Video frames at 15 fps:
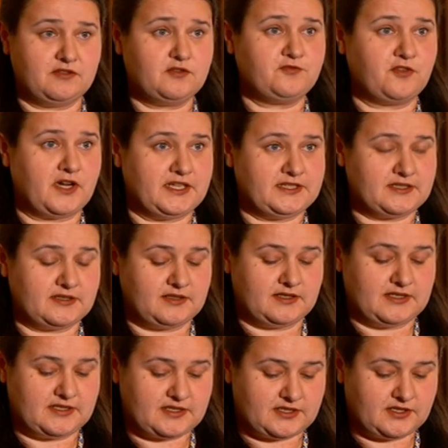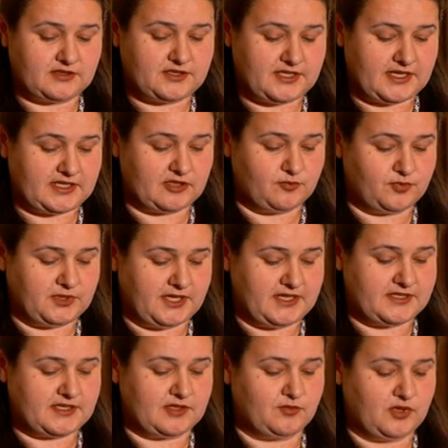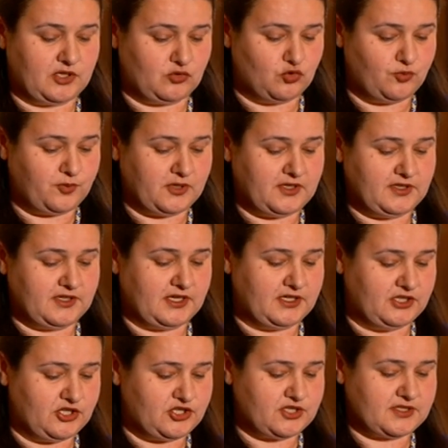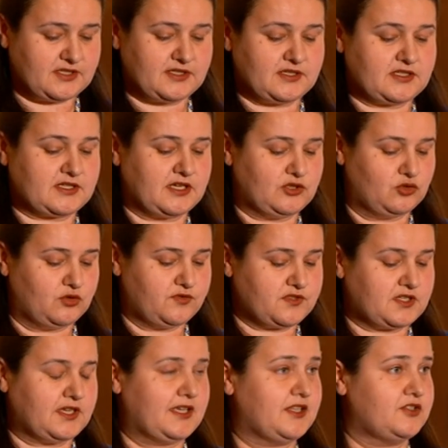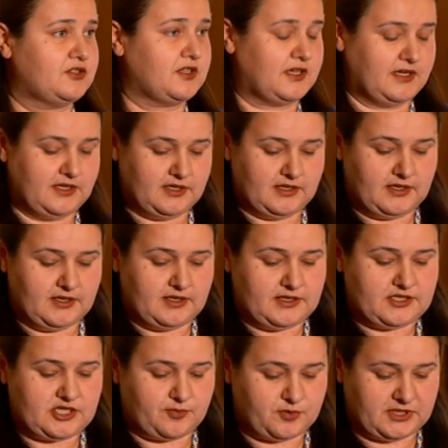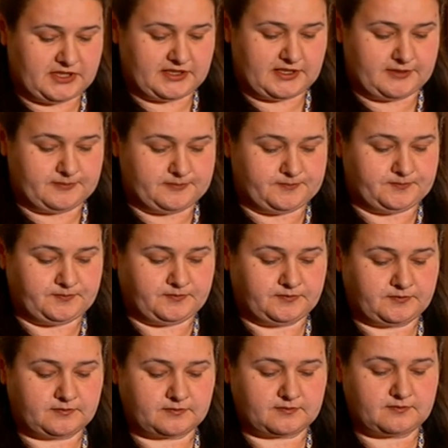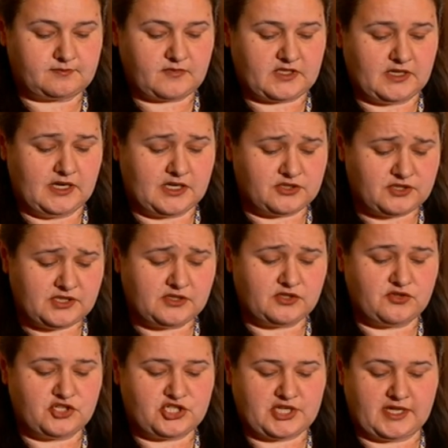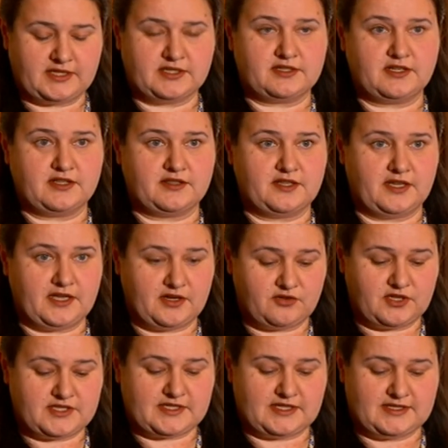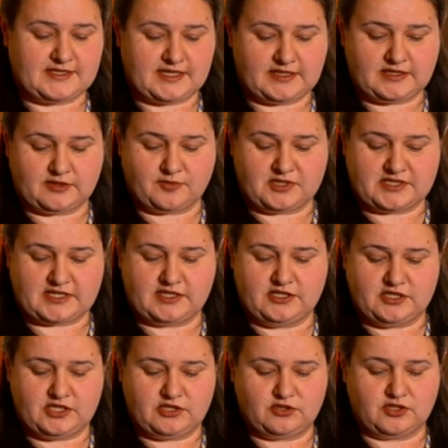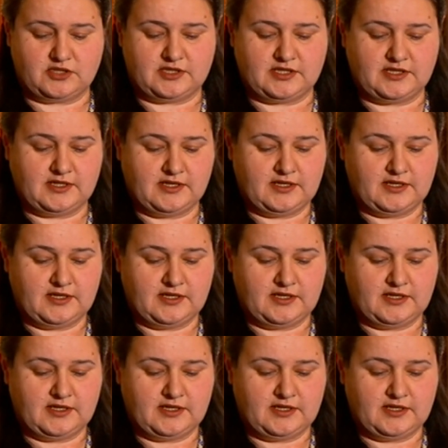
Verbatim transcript: Heavy fighting is still taking place in Mariupol, Genichesk, Skadovsk, and Chaplinka. Artillery shelling in the areas and settlements continued